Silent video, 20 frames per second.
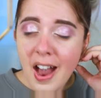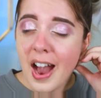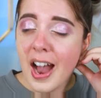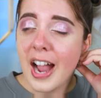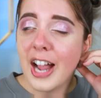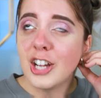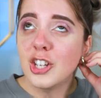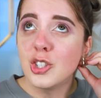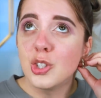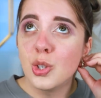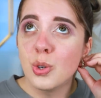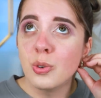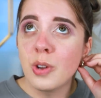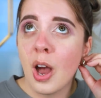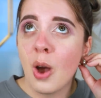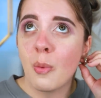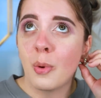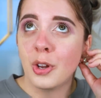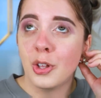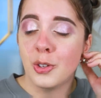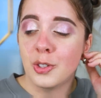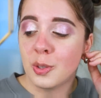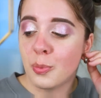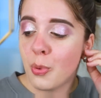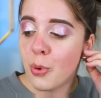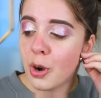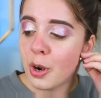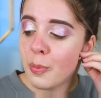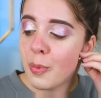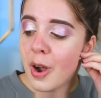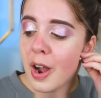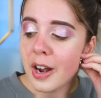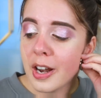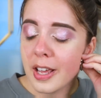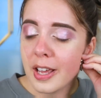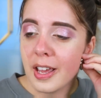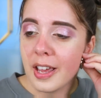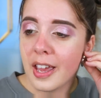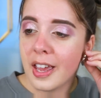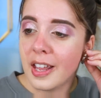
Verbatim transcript: I do not want to use a porta potty.